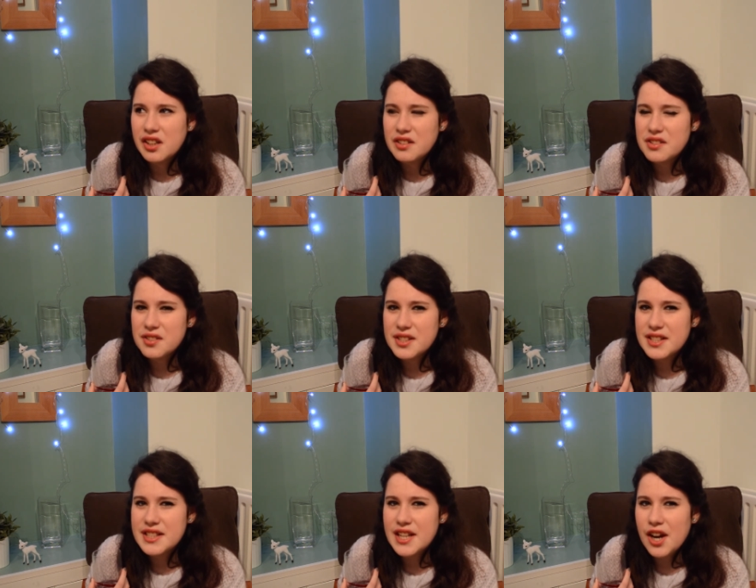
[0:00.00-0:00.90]
Is it just
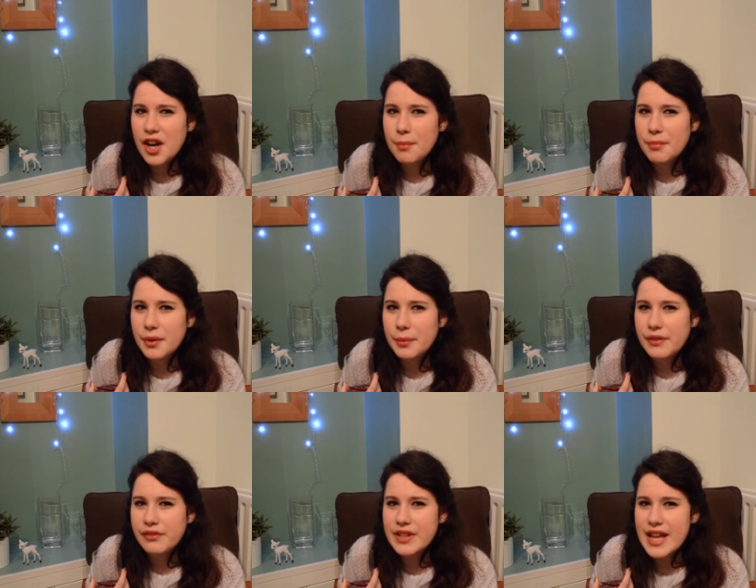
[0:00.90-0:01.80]
a term that
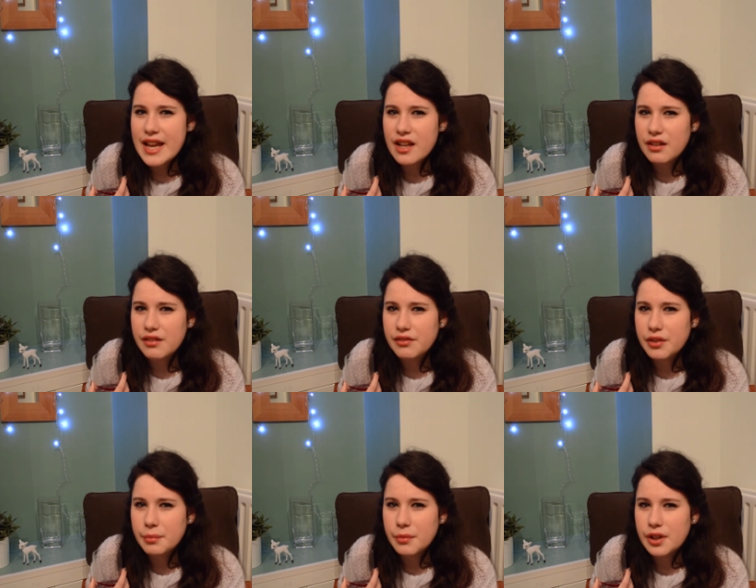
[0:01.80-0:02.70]
we've taken
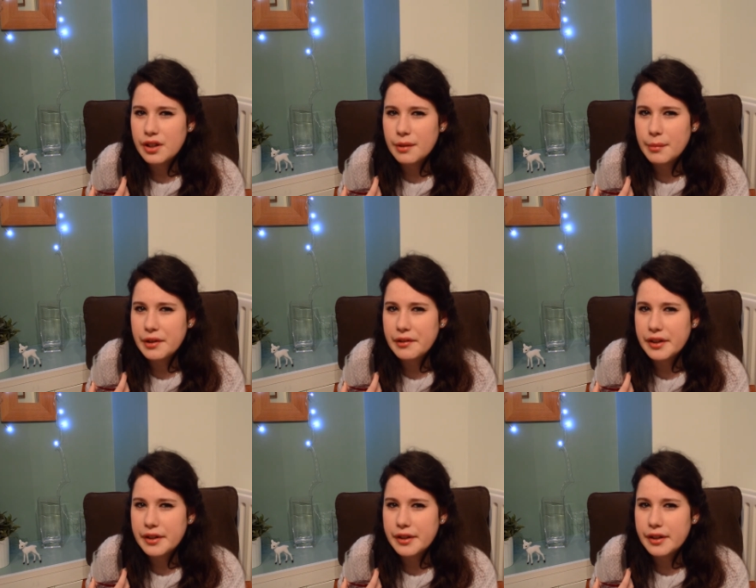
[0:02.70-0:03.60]
from
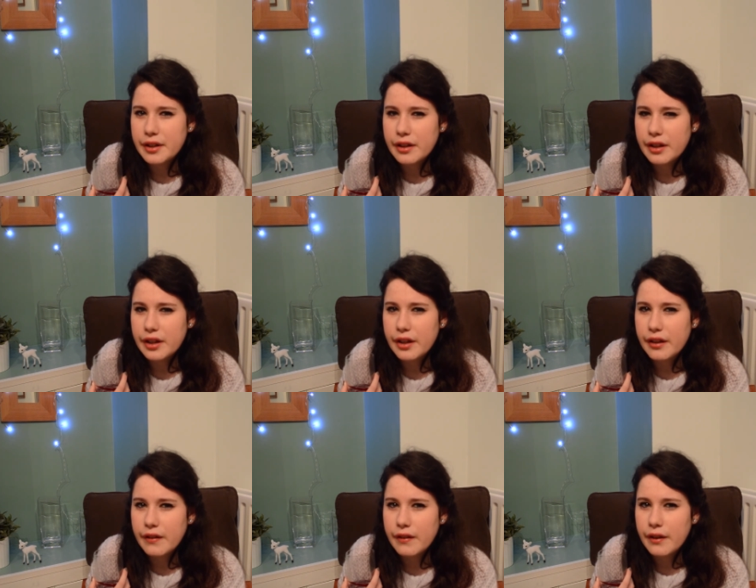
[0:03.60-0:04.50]
American
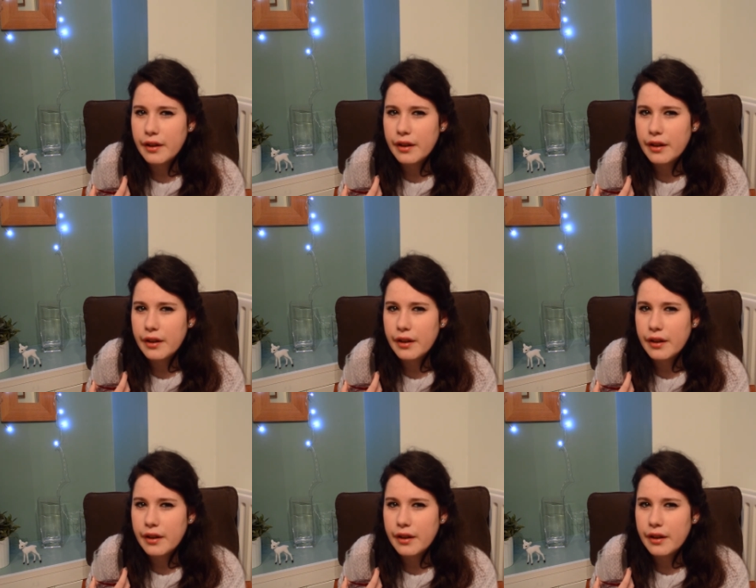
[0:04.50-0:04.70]
things?